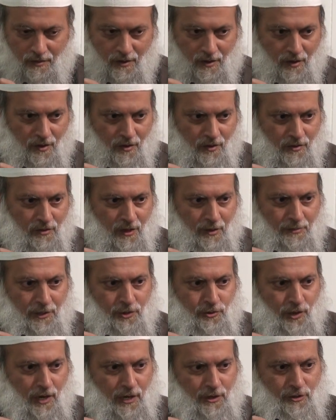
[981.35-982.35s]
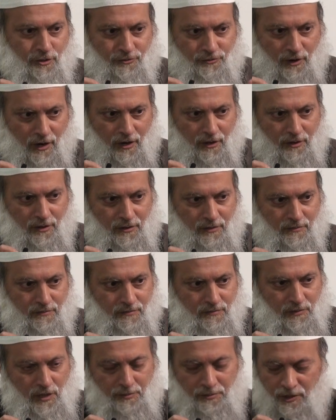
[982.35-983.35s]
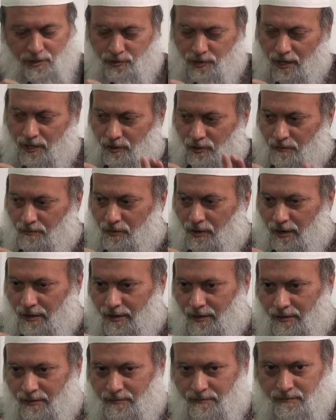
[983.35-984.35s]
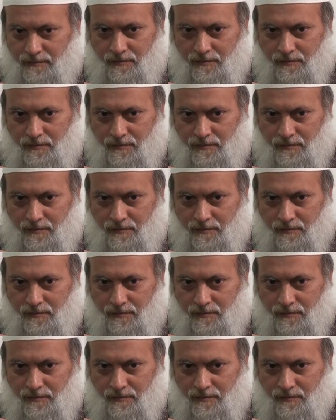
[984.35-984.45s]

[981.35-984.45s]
You know, they betrayed your father, they betrayed your brother.